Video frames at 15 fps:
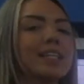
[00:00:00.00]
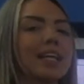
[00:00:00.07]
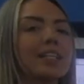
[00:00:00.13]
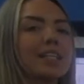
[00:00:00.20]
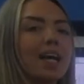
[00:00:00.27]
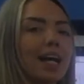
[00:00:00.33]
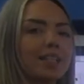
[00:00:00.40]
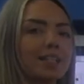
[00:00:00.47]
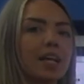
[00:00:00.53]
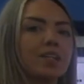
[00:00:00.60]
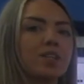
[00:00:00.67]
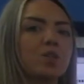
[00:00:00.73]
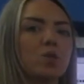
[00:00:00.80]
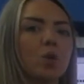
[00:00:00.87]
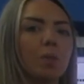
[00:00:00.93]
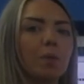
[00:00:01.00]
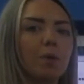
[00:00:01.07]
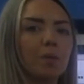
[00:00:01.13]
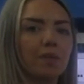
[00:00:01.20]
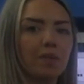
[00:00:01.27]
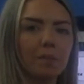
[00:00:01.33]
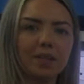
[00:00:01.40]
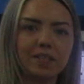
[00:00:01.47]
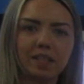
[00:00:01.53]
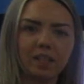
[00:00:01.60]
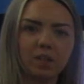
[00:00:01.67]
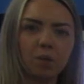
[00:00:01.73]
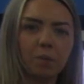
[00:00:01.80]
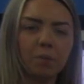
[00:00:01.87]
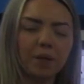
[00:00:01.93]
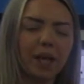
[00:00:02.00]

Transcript: it as a sum with a missing number.